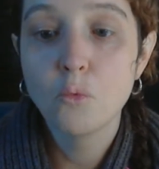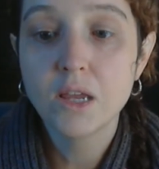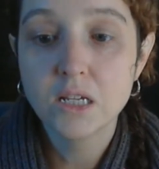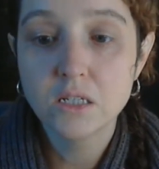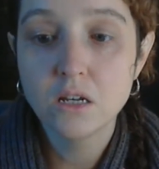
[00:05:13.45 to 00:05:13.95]
We
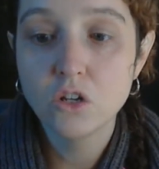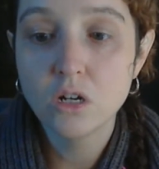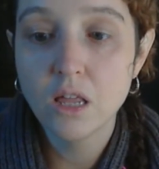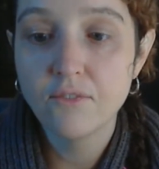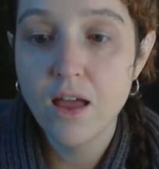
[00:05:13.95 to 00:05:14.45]
continue
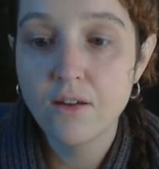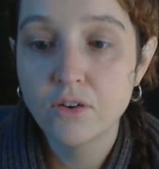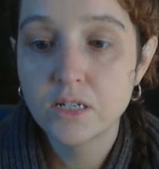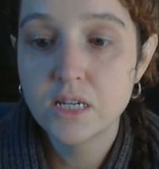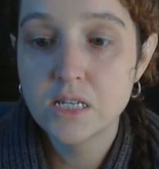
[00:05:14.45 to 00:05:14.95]
to love
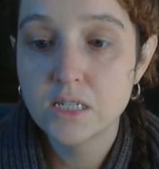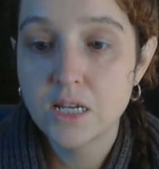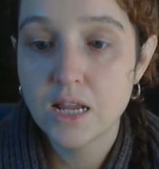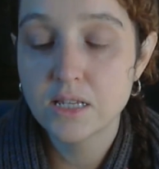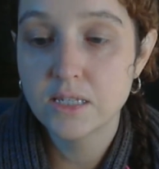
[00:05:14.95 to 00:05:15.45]
every tea
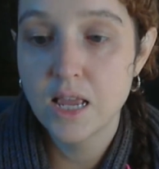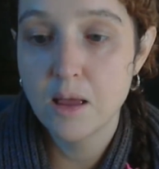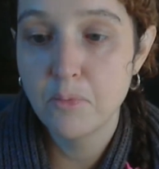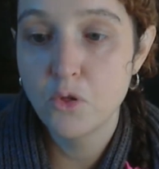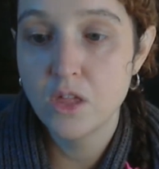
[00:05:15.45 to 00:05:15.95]

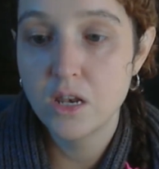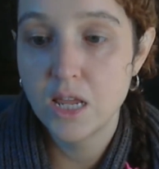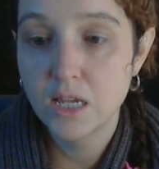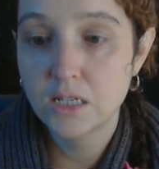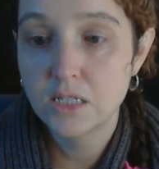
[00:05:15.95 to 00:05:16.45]
sample that
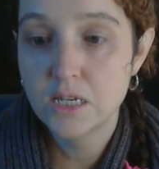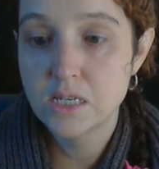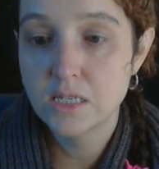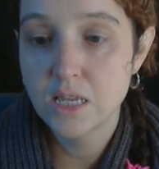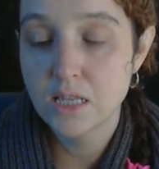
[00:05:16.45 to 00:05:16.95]
Naked
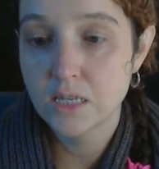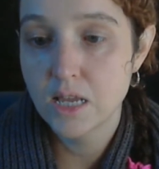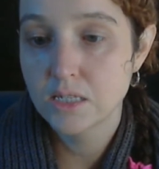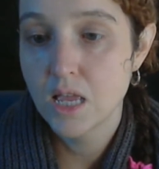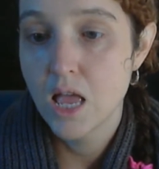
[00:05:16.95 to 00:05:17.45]
Teas sends
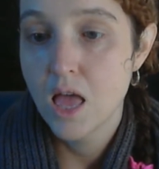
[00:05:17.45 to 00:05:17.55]
us.